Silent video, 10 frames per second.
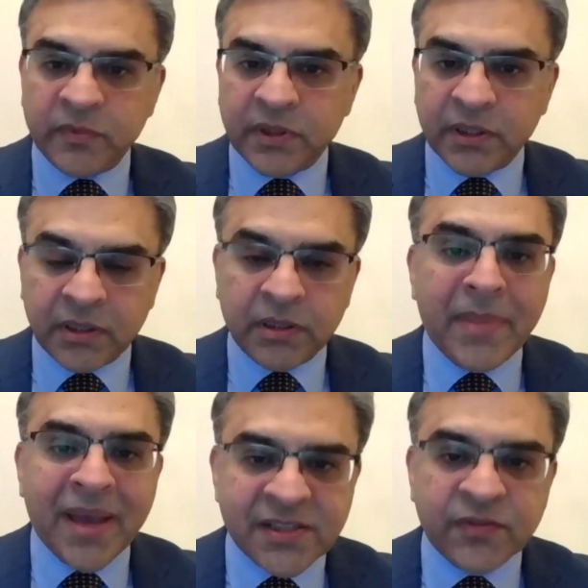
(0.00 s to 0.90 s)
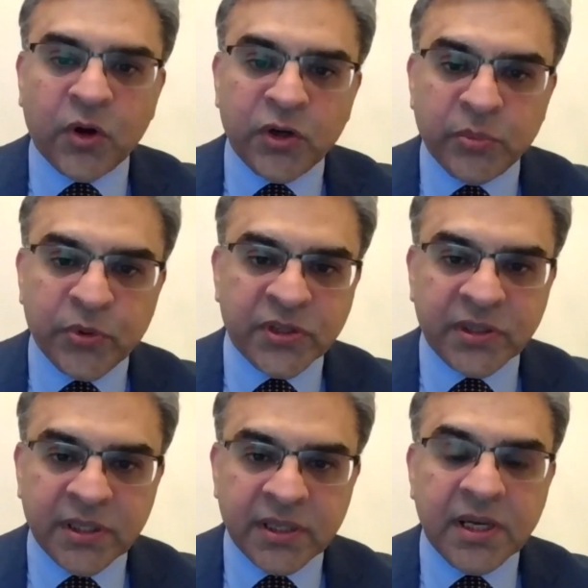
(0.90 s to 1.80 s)
The massive
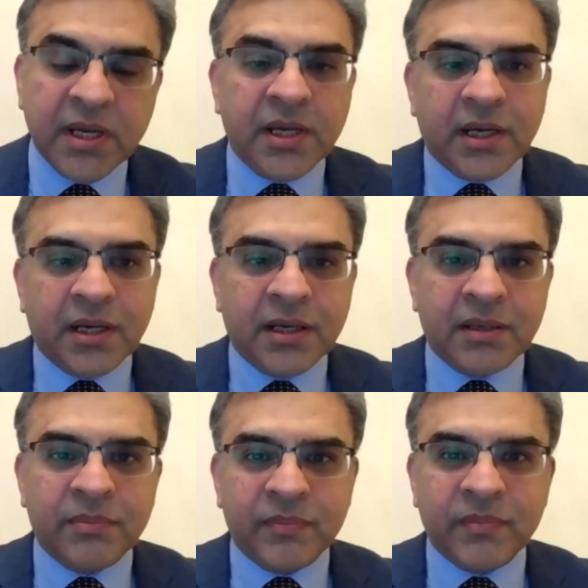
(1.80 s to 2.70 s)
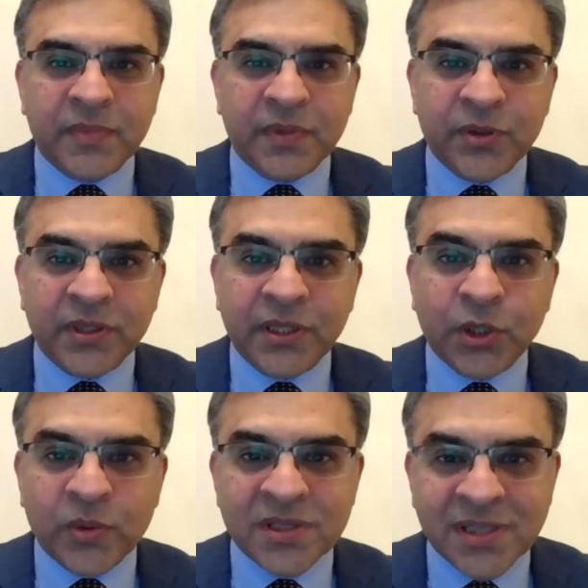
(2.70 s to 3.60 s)
contribution the
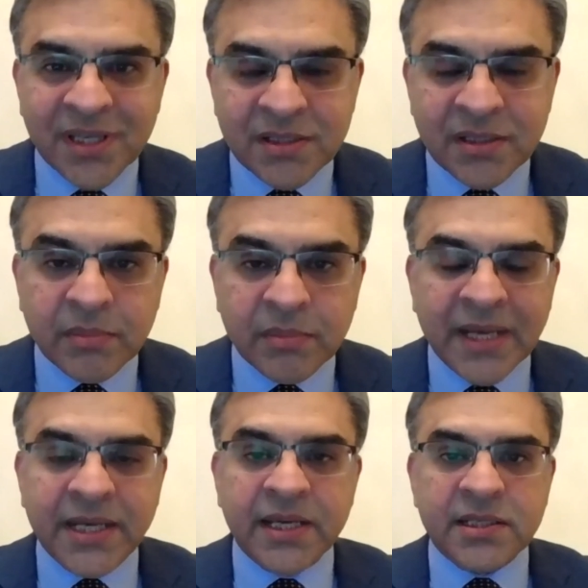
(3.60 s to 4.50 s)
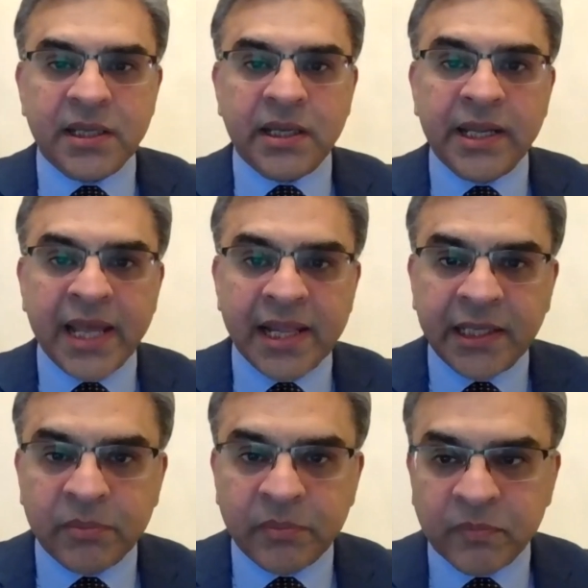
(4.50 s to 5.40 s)
overseas medics and
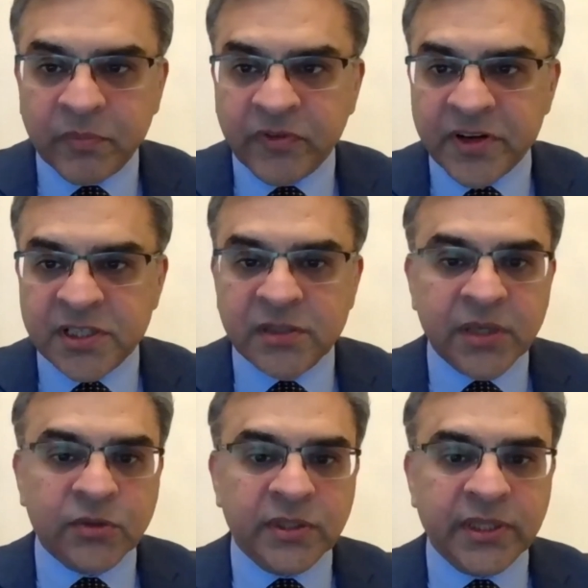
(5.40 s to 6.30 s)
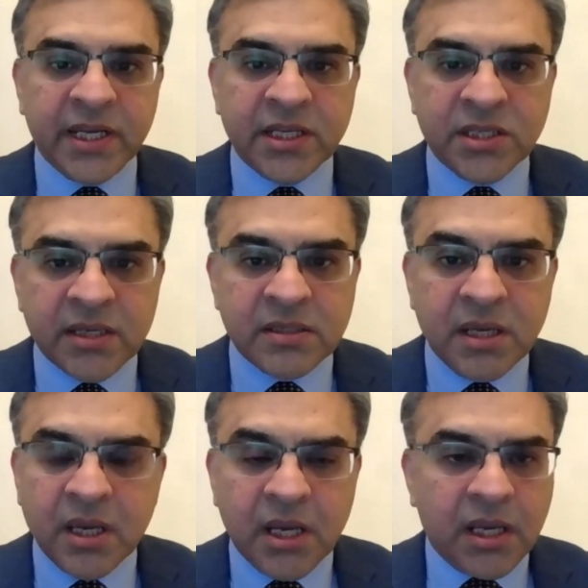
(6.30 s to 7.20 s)
healthcare professionals make to the NHS.
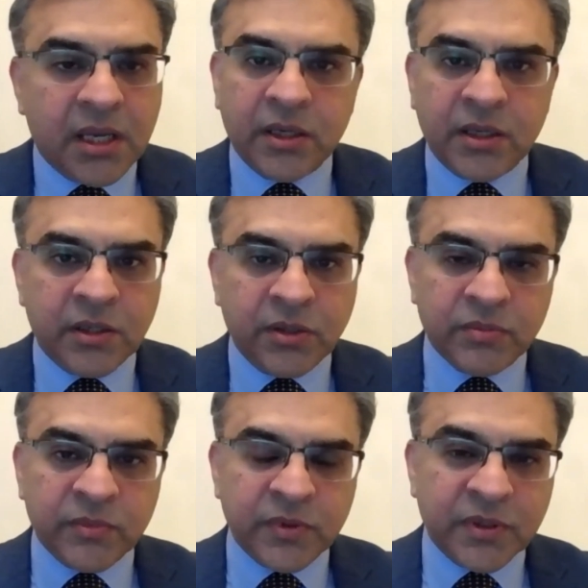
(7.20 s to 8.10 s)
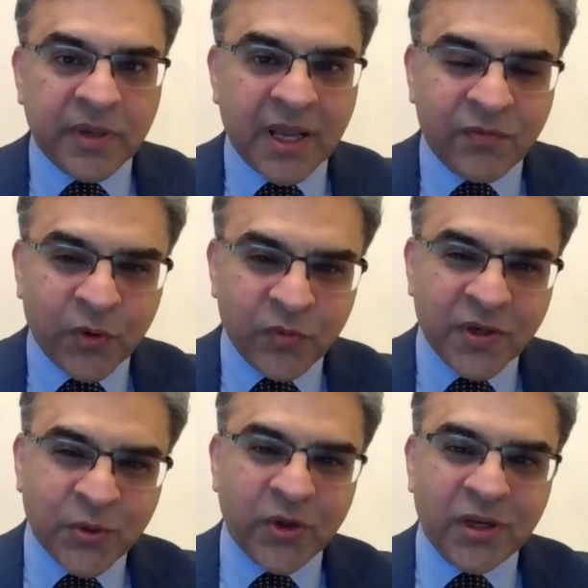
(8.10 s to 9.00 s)
And what we're
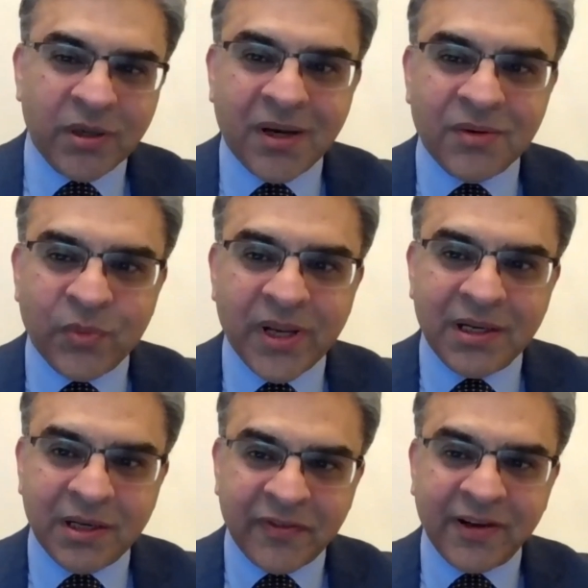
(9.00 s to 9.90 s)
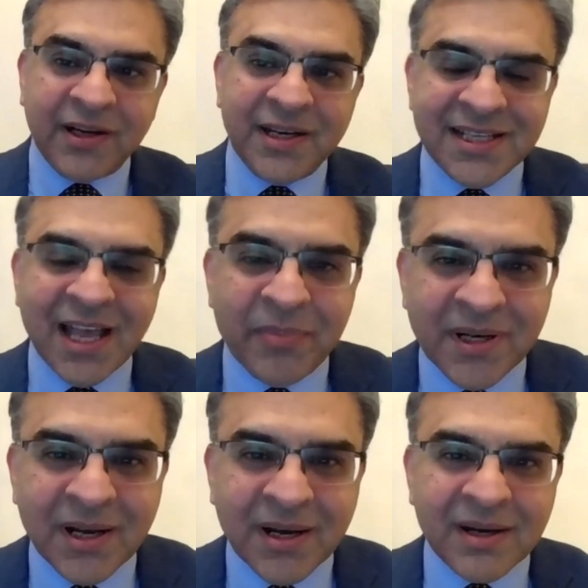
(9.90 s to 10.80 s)
talking about, where difficulties
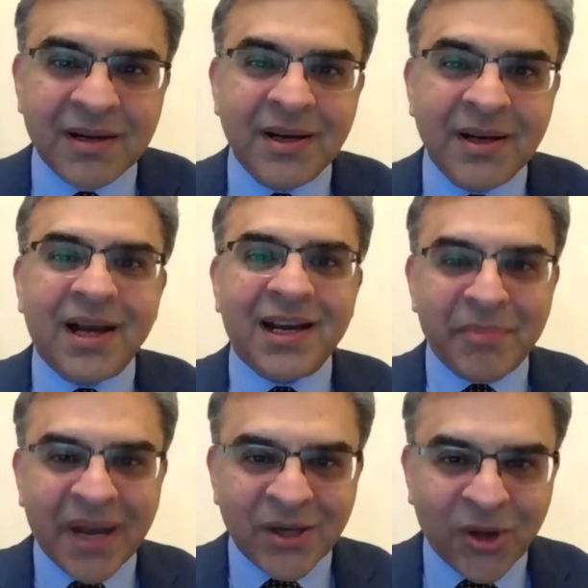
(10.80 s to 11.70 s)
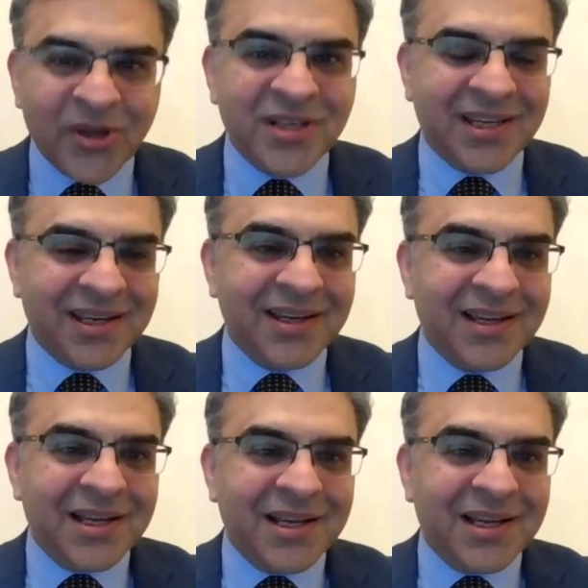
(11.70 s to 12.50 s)
happen, are a minority.